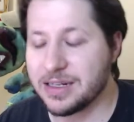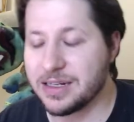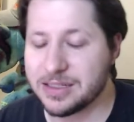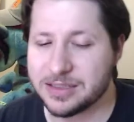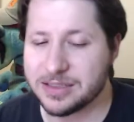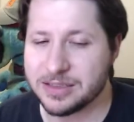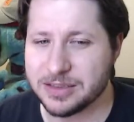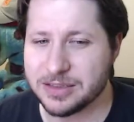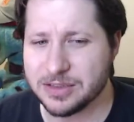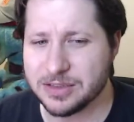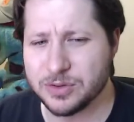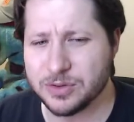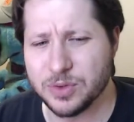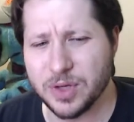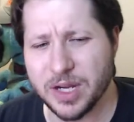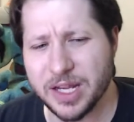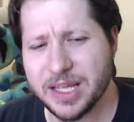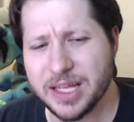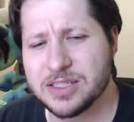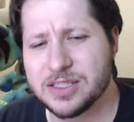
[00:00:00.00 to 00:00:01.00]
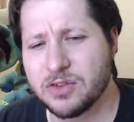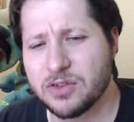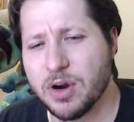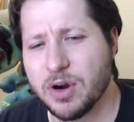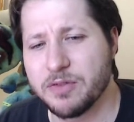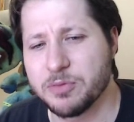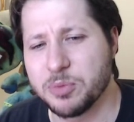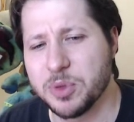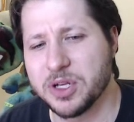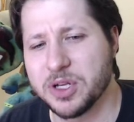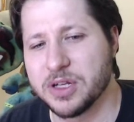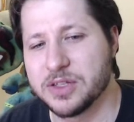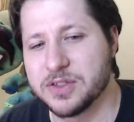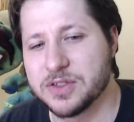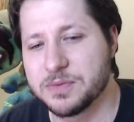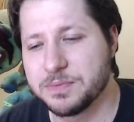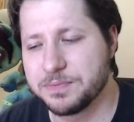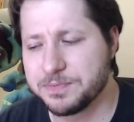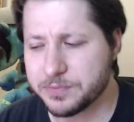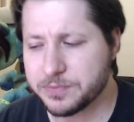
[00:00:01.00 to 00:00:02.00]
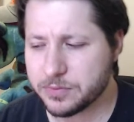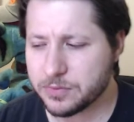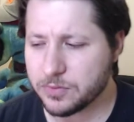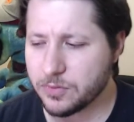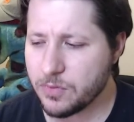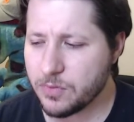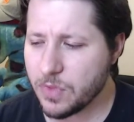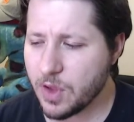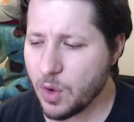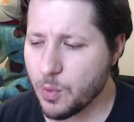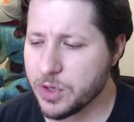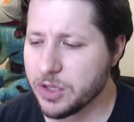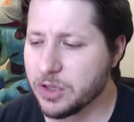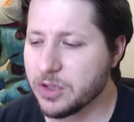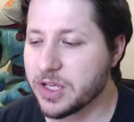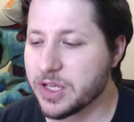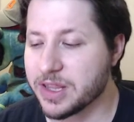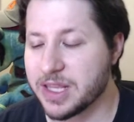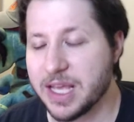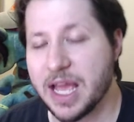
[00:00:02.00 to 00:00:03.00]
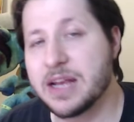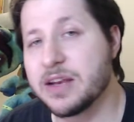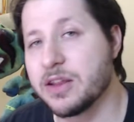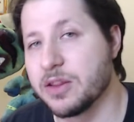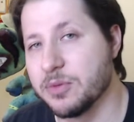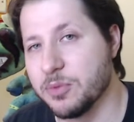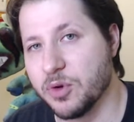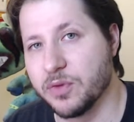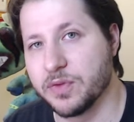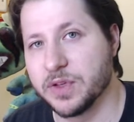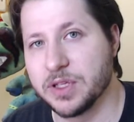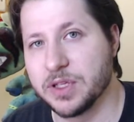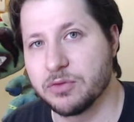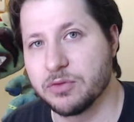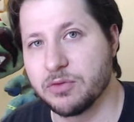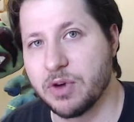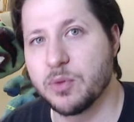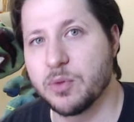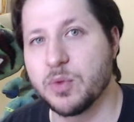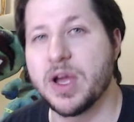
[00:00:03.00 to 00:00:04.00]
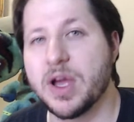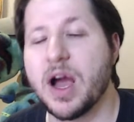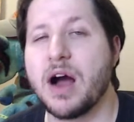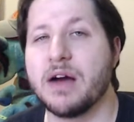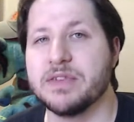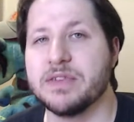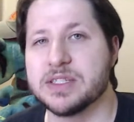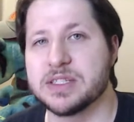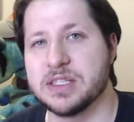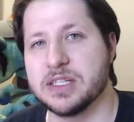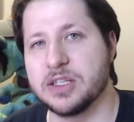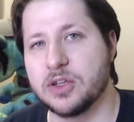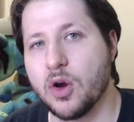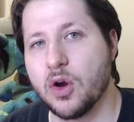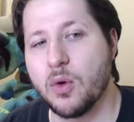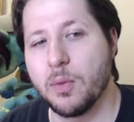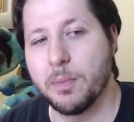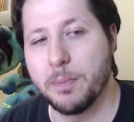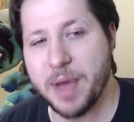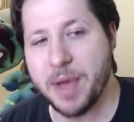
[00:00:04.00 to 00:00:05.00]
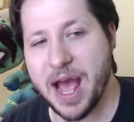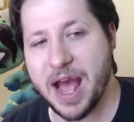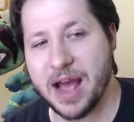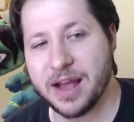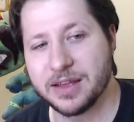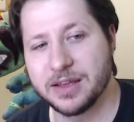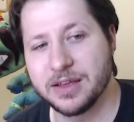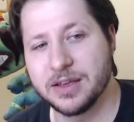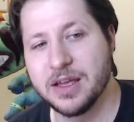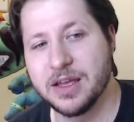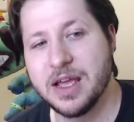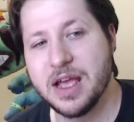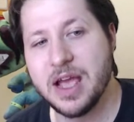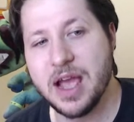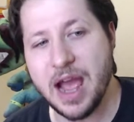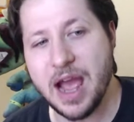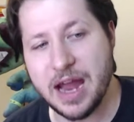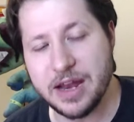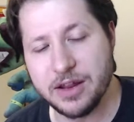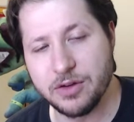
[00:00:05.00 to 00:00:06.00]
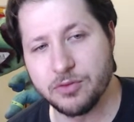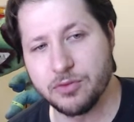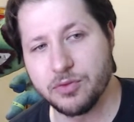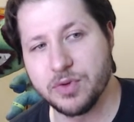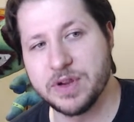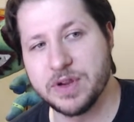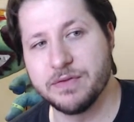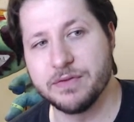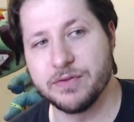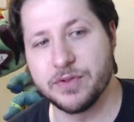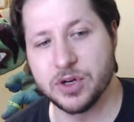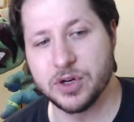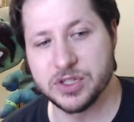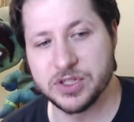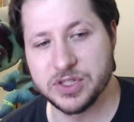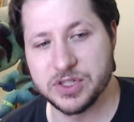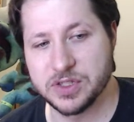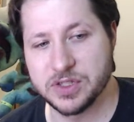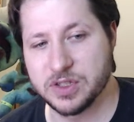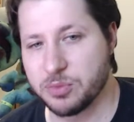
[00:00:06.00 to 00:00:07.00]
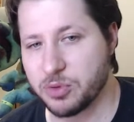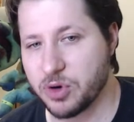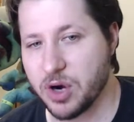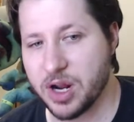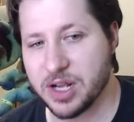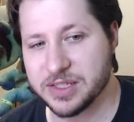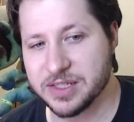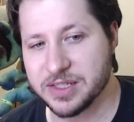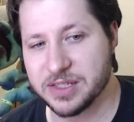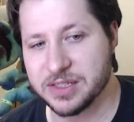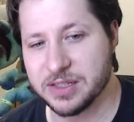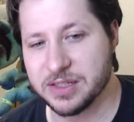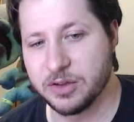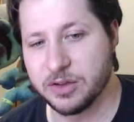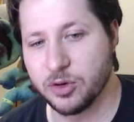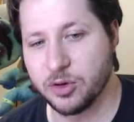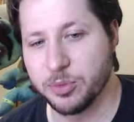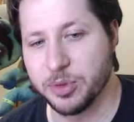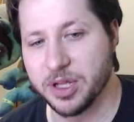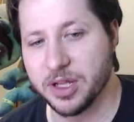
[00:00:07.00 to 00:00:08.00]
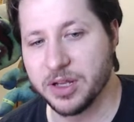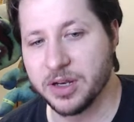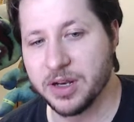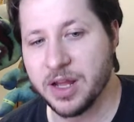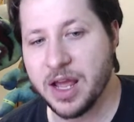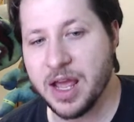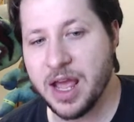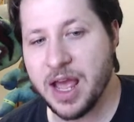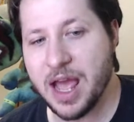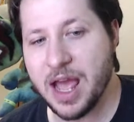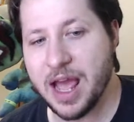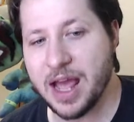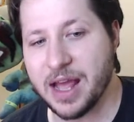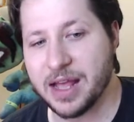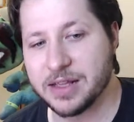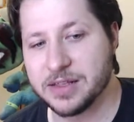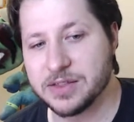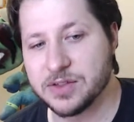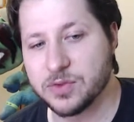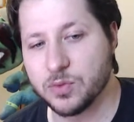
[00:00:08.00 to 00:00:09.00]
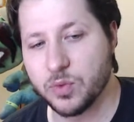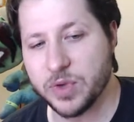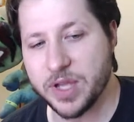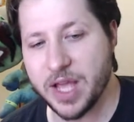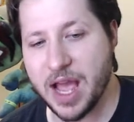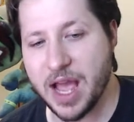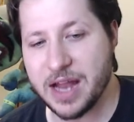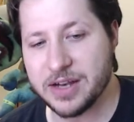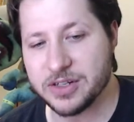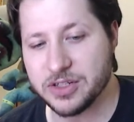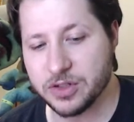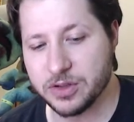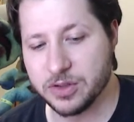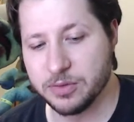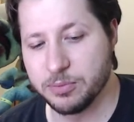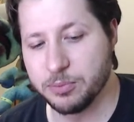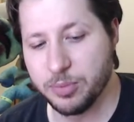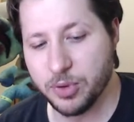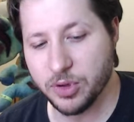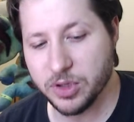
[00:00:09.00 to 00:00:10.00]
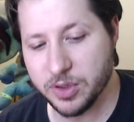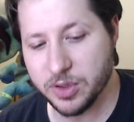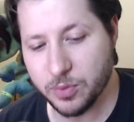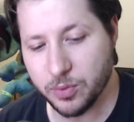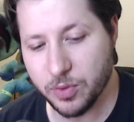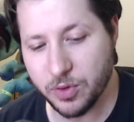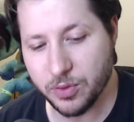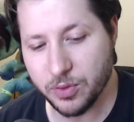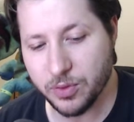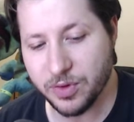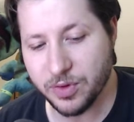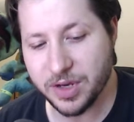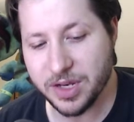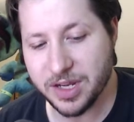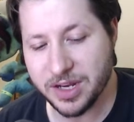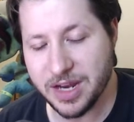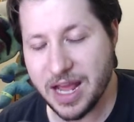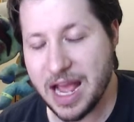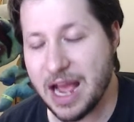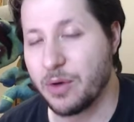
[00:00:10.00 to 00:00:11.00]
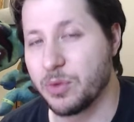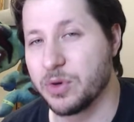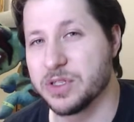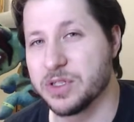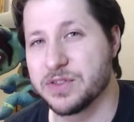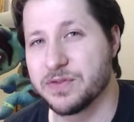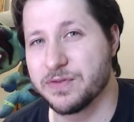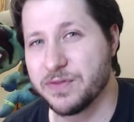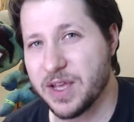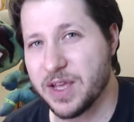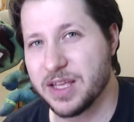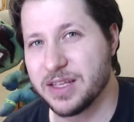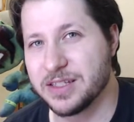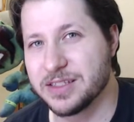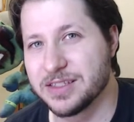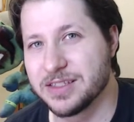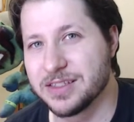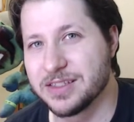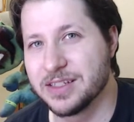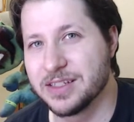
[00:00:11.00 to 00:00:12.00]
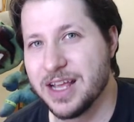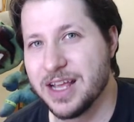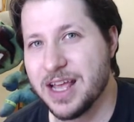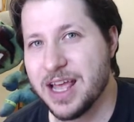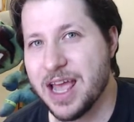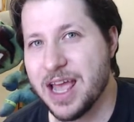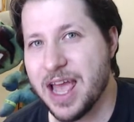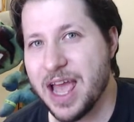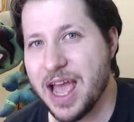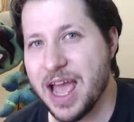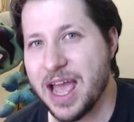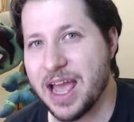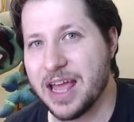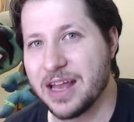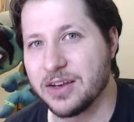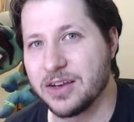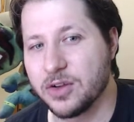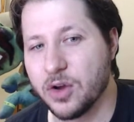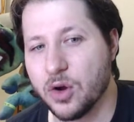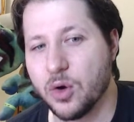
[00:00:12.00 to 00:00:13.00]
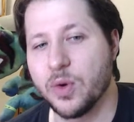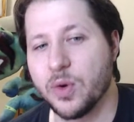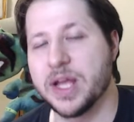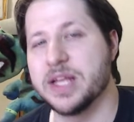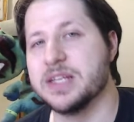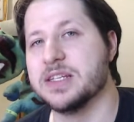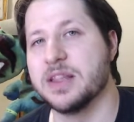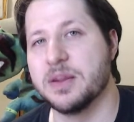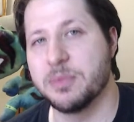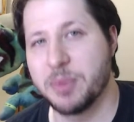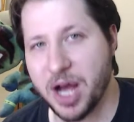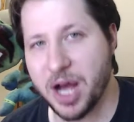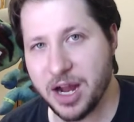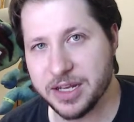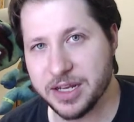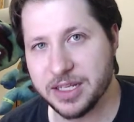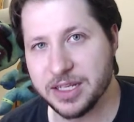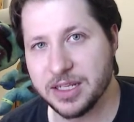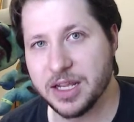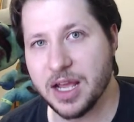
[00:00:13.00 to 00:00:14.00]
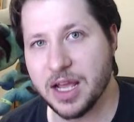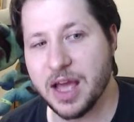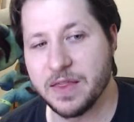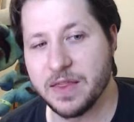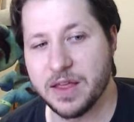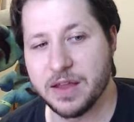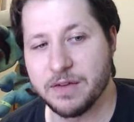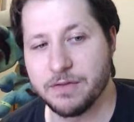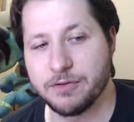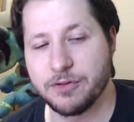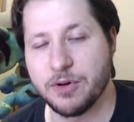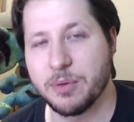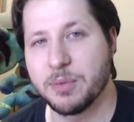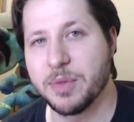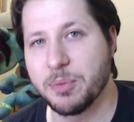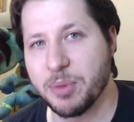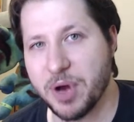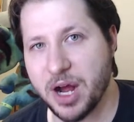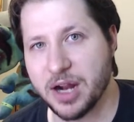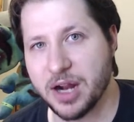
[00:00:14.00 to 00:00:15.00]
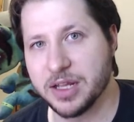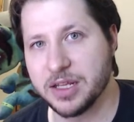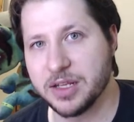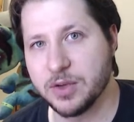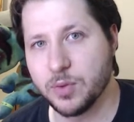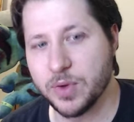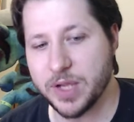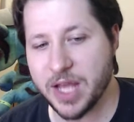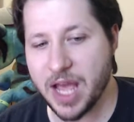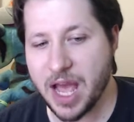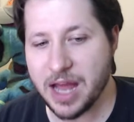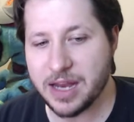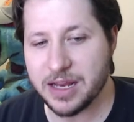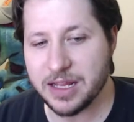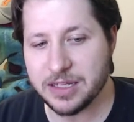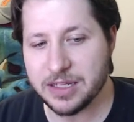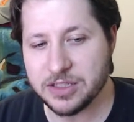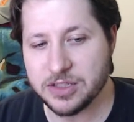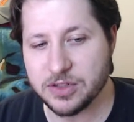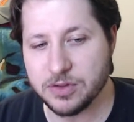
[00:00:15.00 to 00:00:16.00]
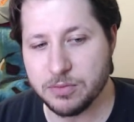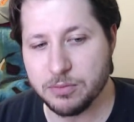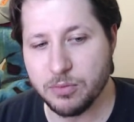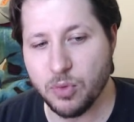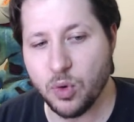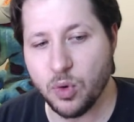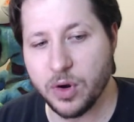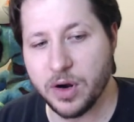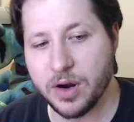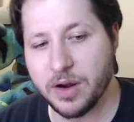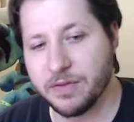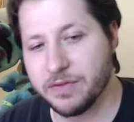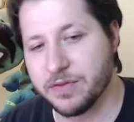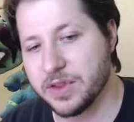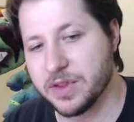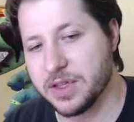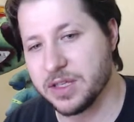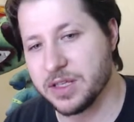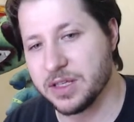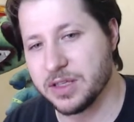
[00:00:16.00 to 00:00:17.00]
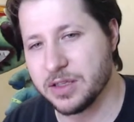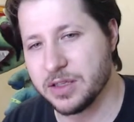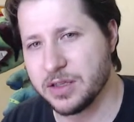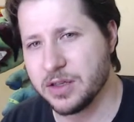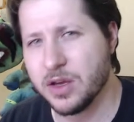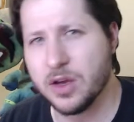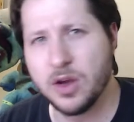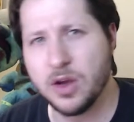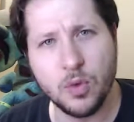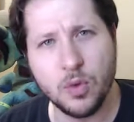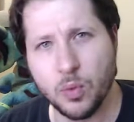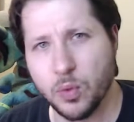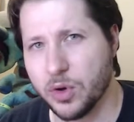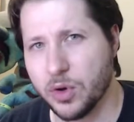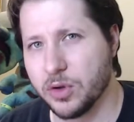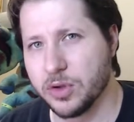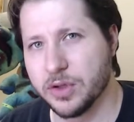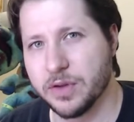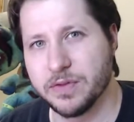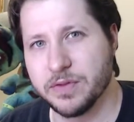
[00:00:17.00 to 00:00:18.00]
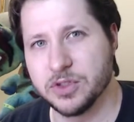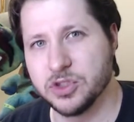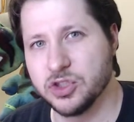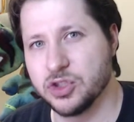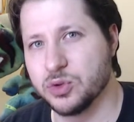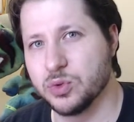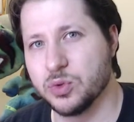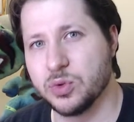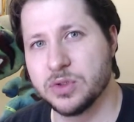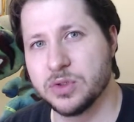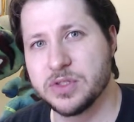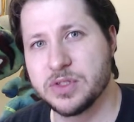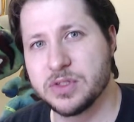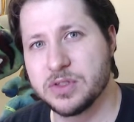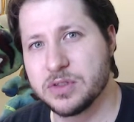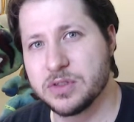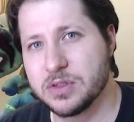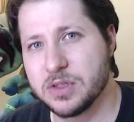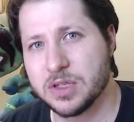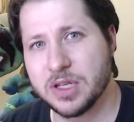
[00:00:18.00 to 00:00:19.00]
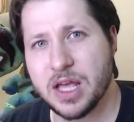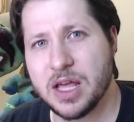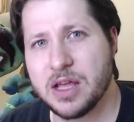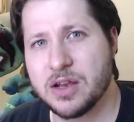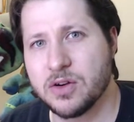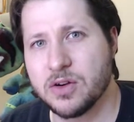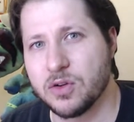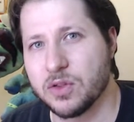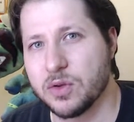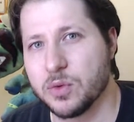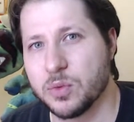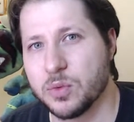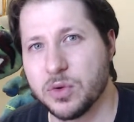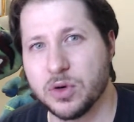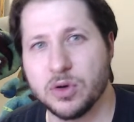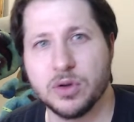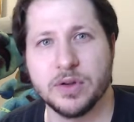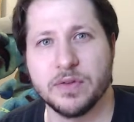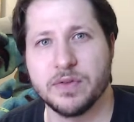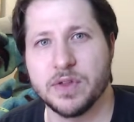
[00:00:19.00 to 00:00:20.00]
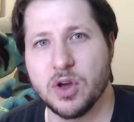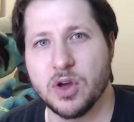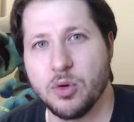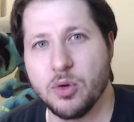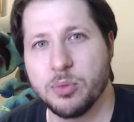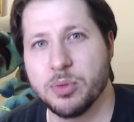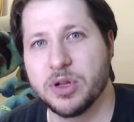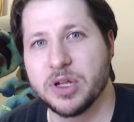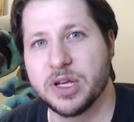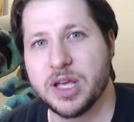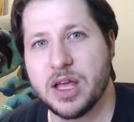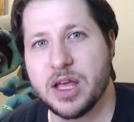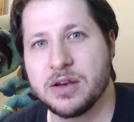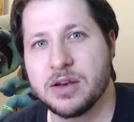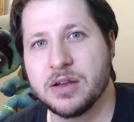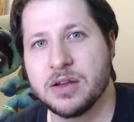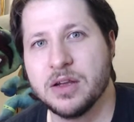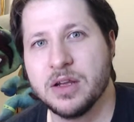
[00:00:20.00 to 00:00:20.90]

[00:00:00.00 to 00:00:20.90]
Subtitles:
Oh, it gets rough because when you look at the end of the movie, right, we obviously go back and it reverses the process a little bit as we enter the bullet wound in Howard's face and go into the body. And then from the body, we head into more of the world of the jewels again, or the world of the opal again.